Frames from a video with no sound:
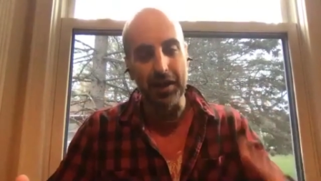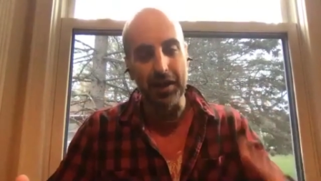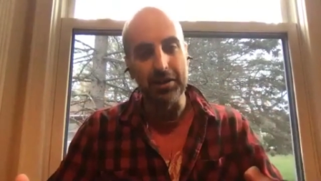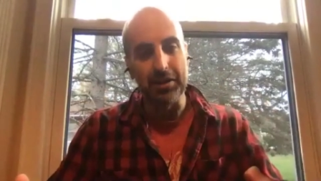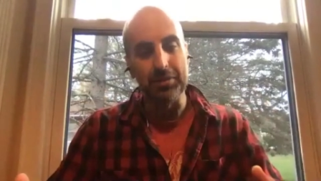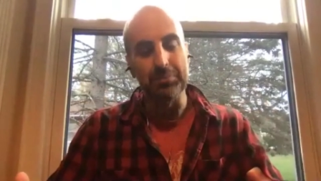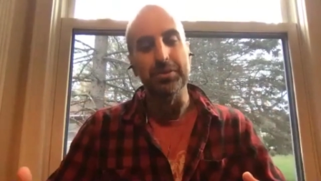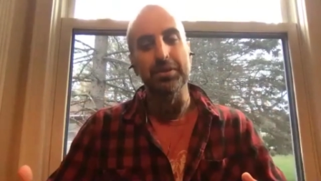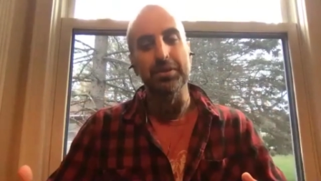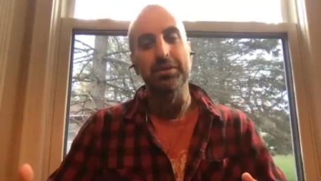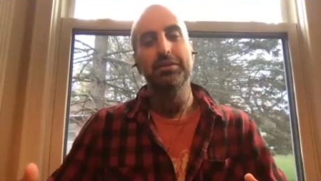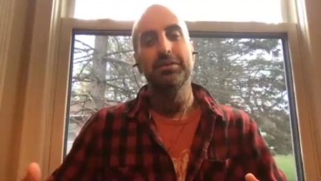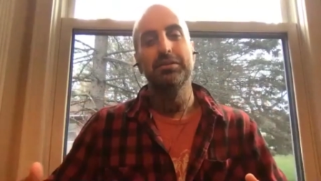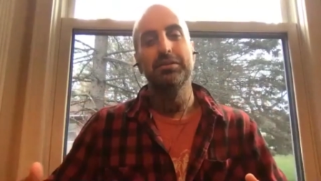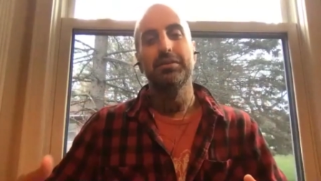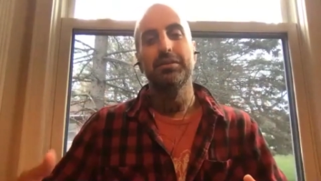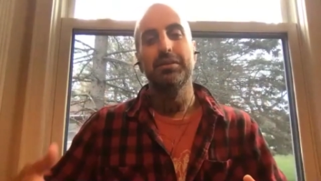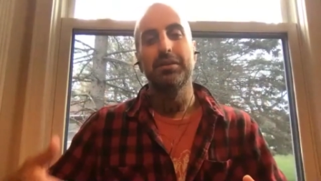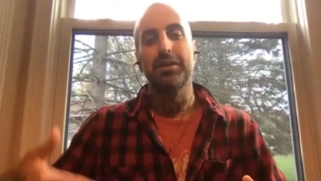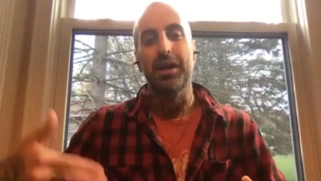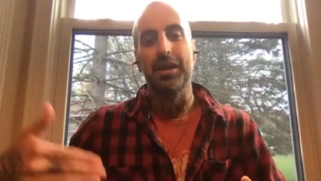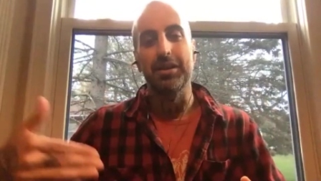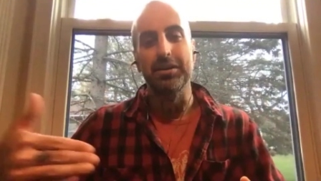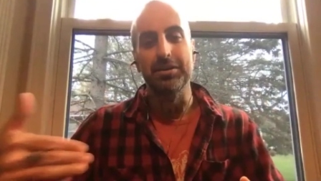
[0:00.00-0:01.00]
it
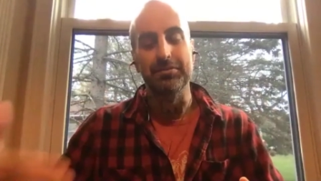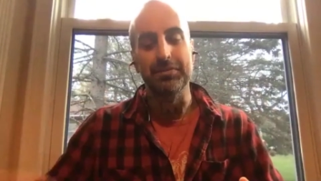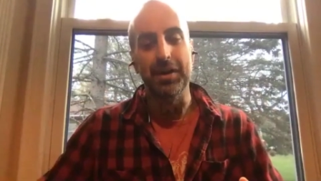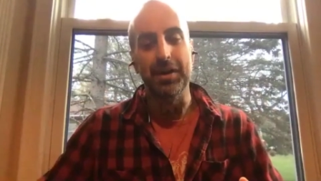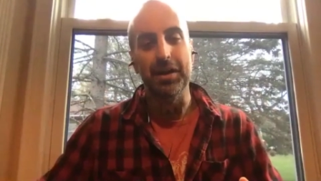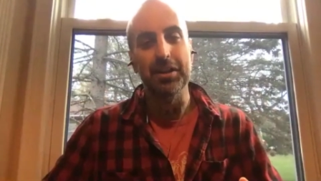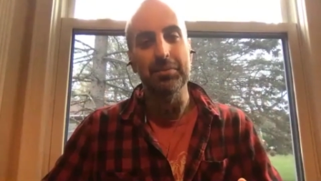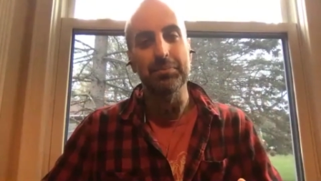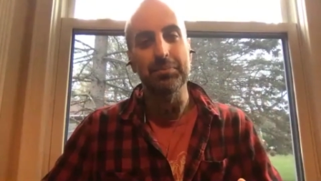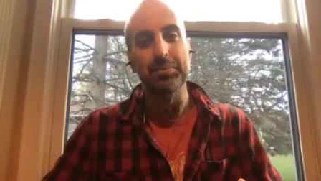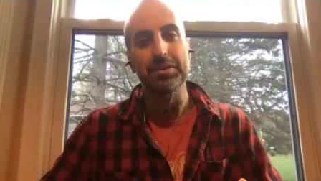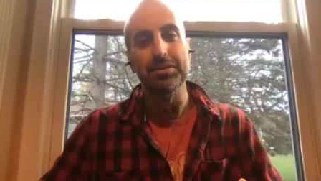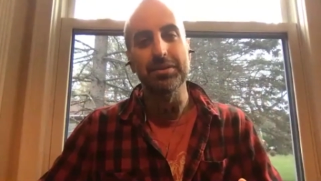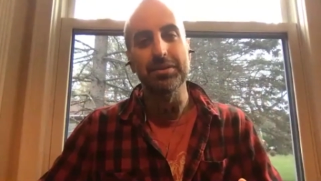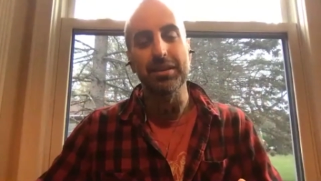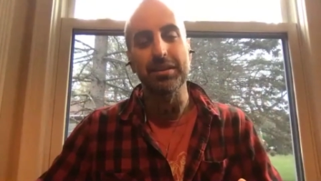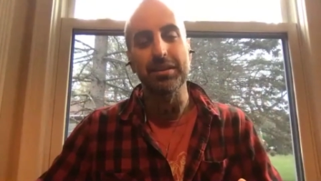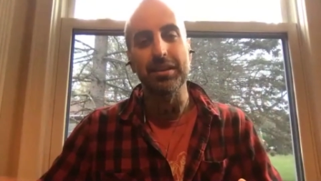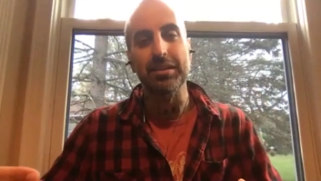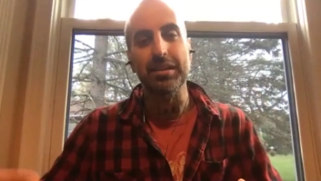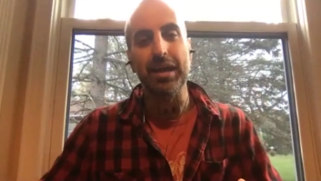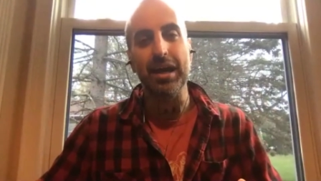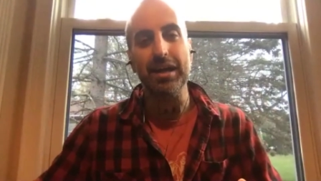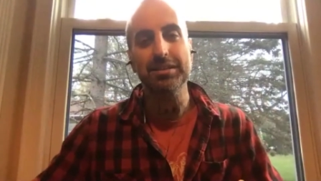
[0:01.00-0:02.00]
and develop it. And the
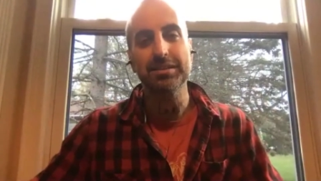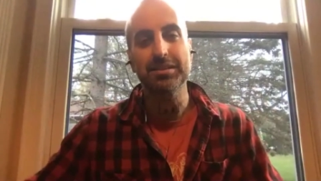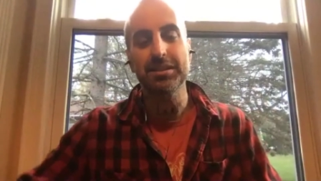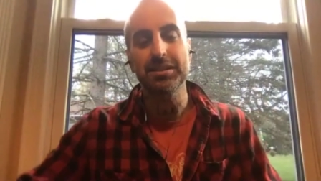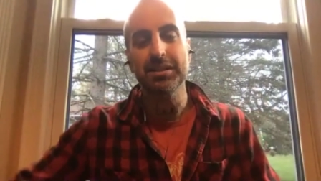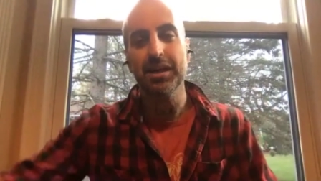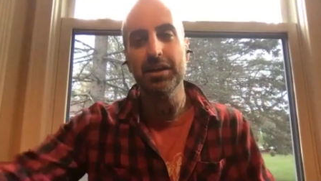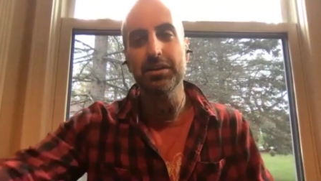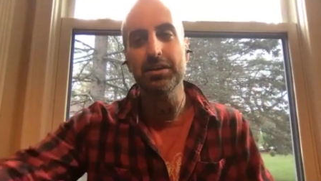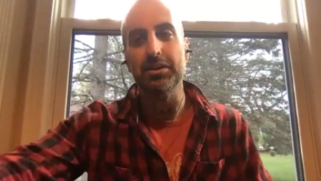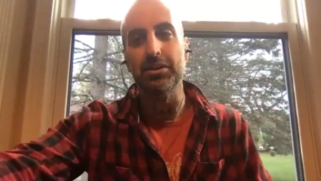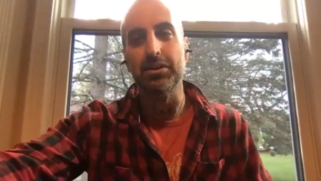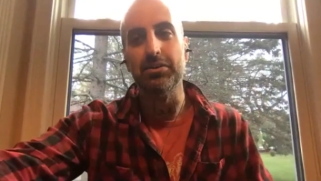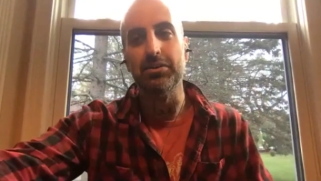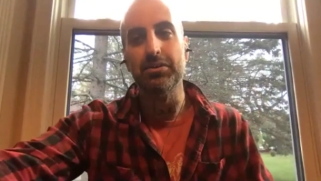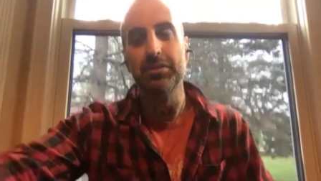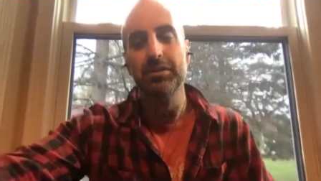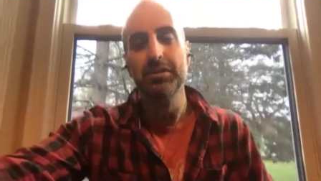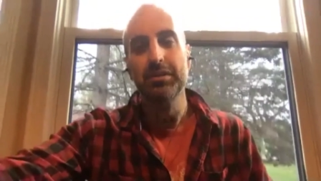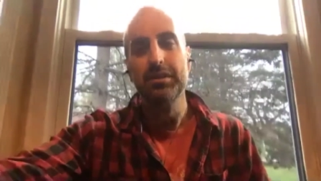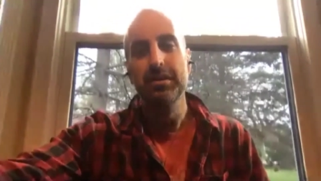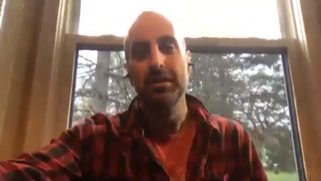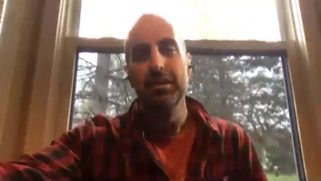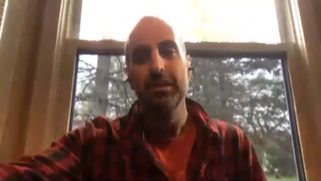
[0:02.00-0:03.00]
next thing I know,
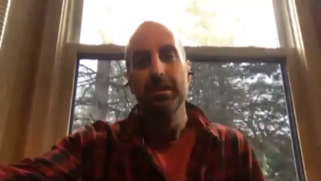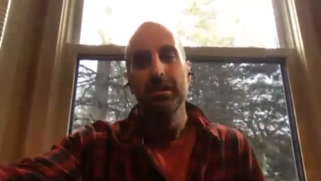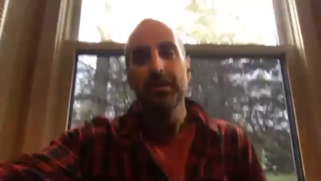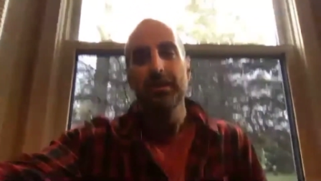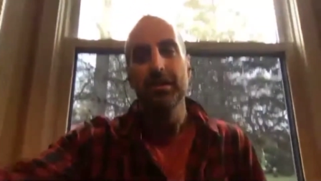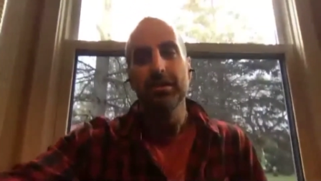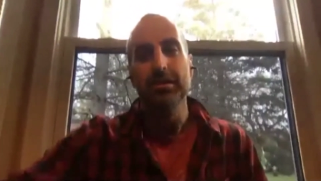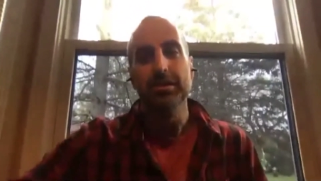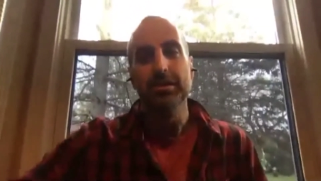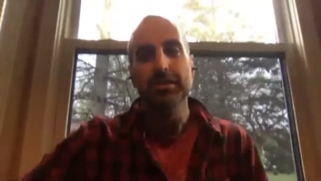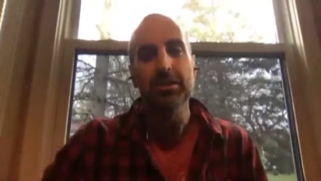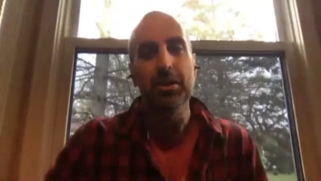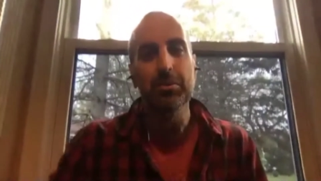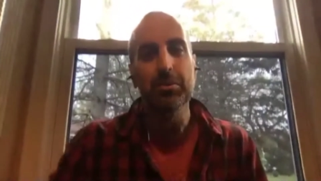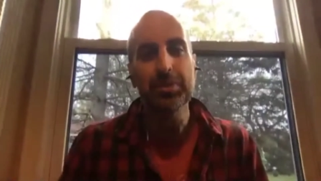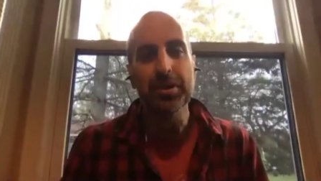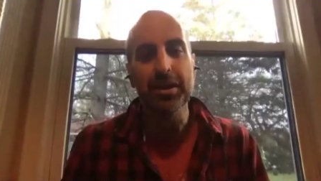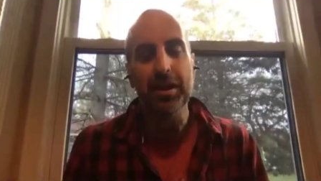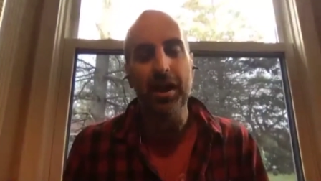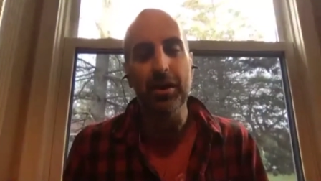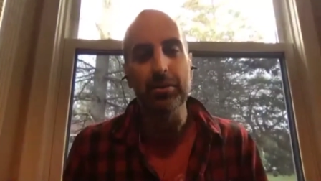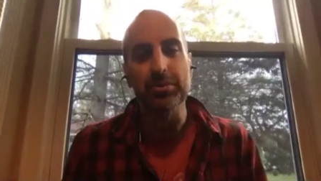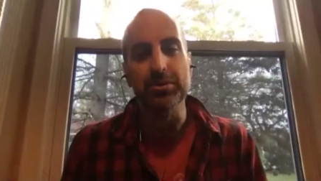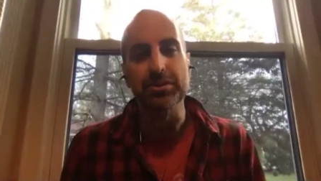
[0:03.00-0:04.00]
something
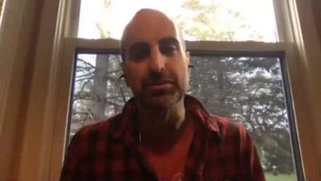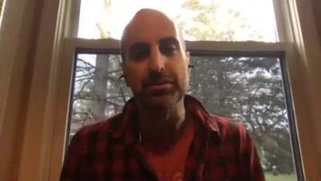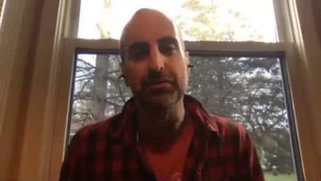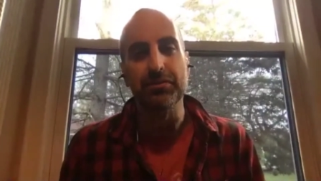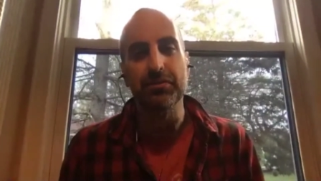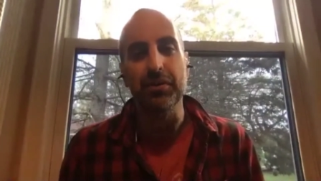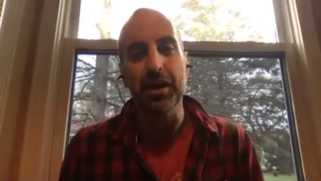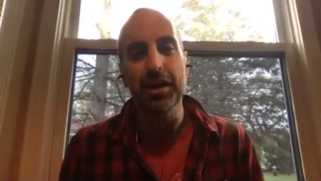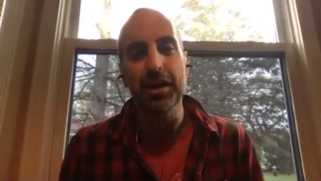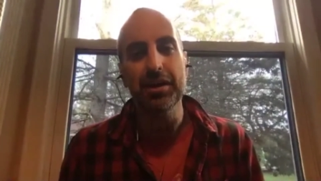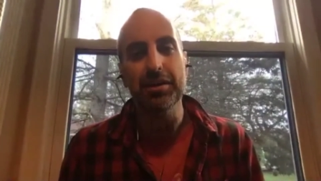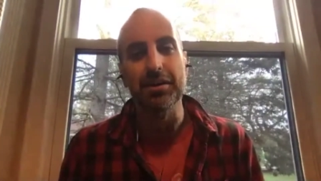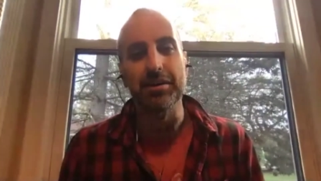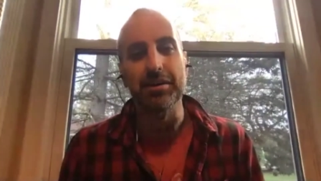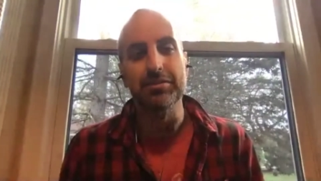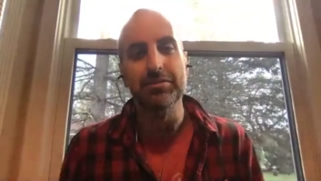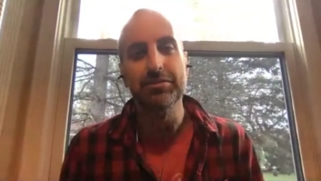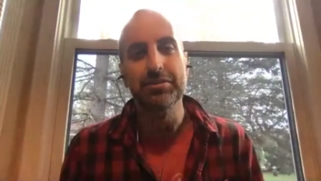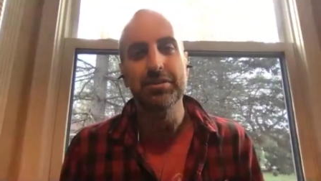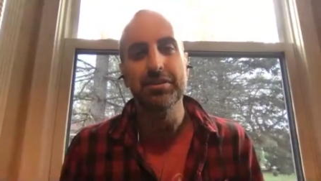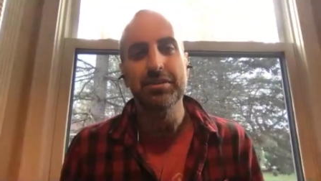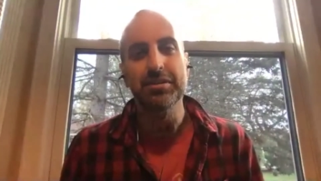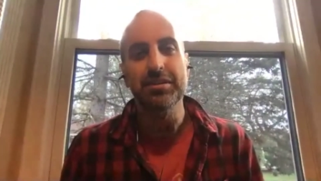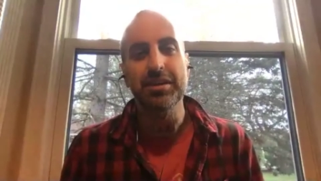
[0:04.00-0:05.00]
I was afraid of,
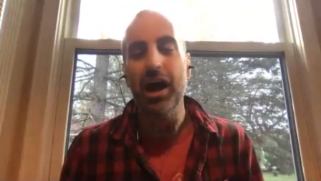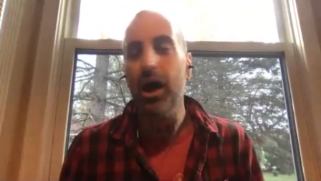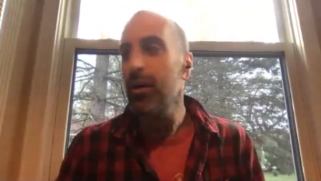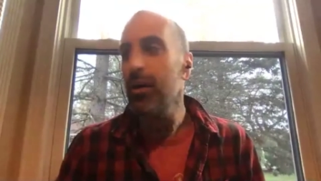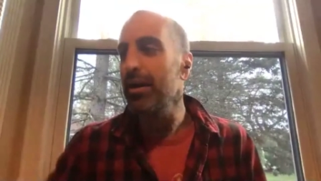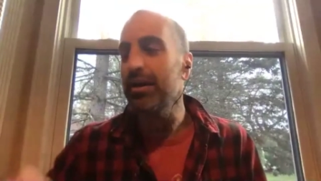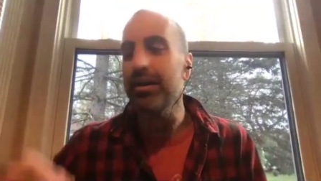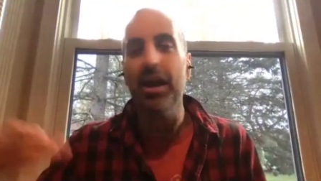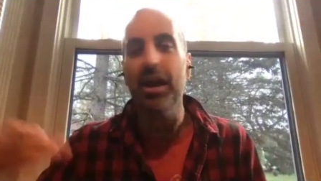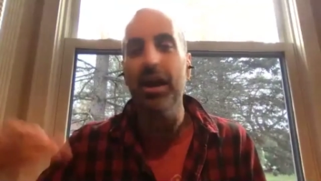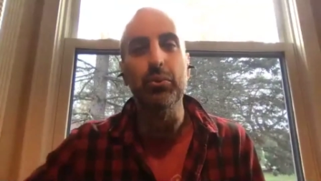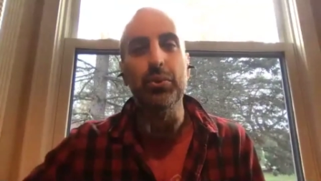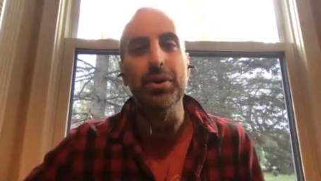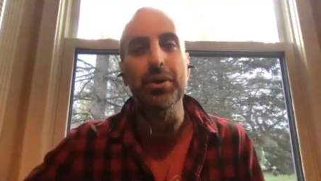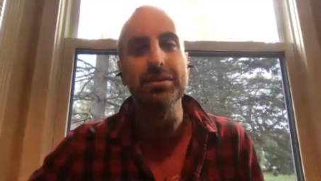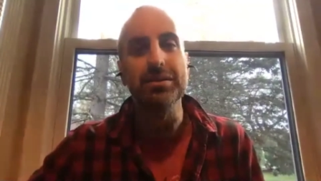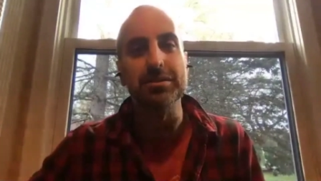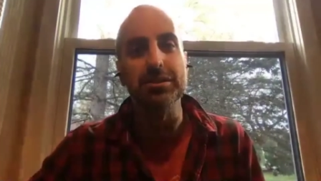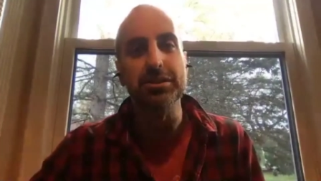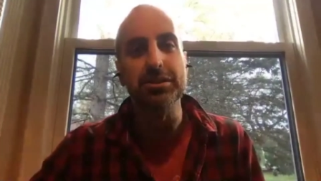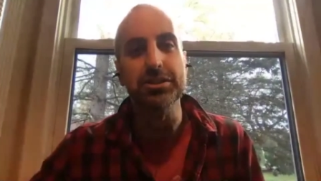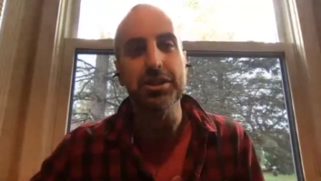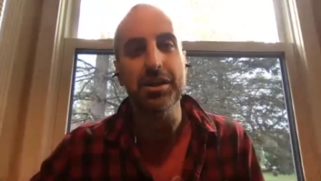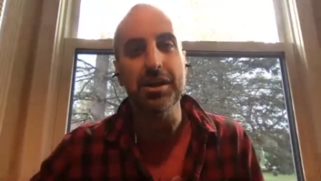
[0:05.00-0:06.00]
now I can't wait to
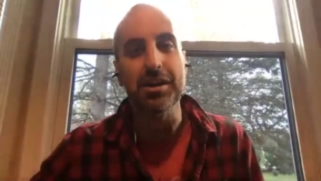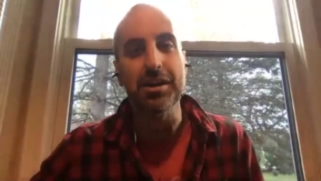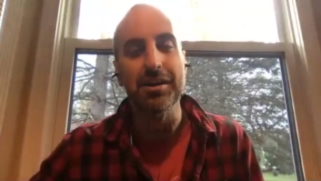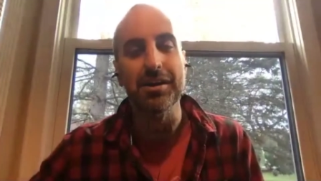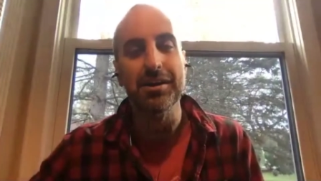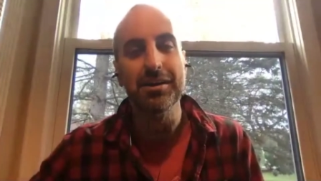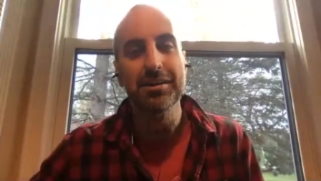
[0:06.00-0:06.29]
share.